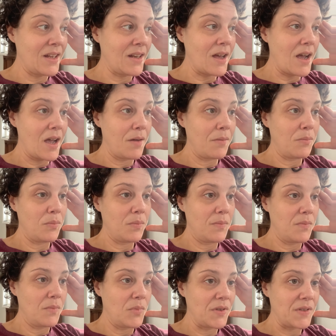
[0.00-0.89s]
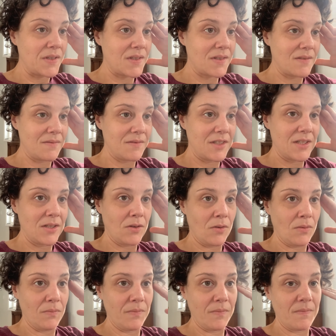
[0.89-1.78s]
I was
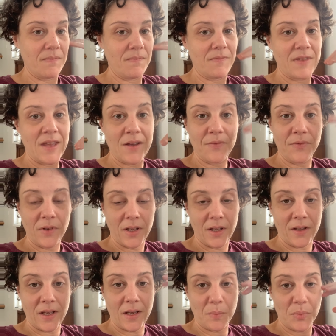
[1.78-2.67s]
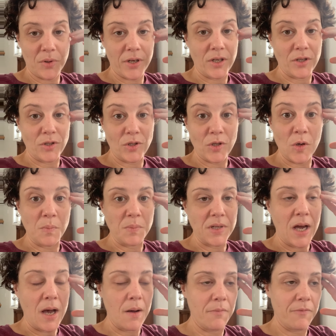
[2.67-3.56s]
still thankfully like pretty doped
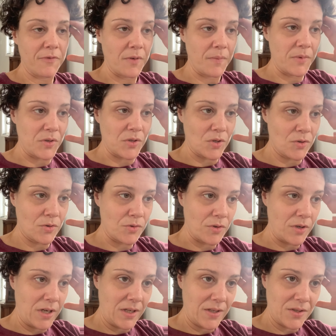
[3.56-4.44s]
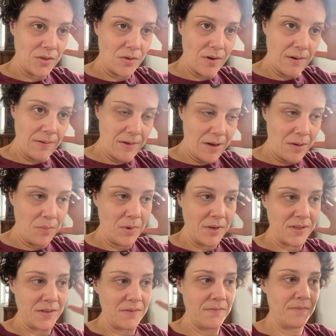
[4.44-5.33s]
up from the surgery, so I
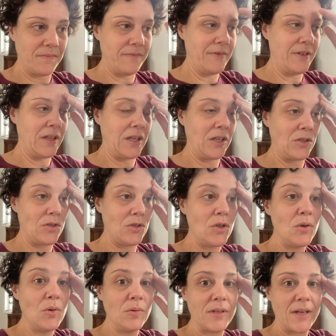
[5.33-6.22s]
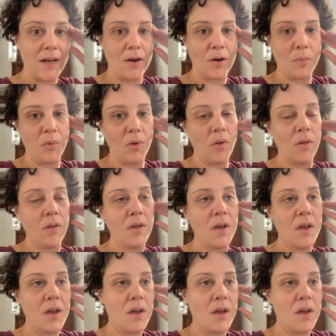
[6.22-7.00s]
wasn't feeling too terrible.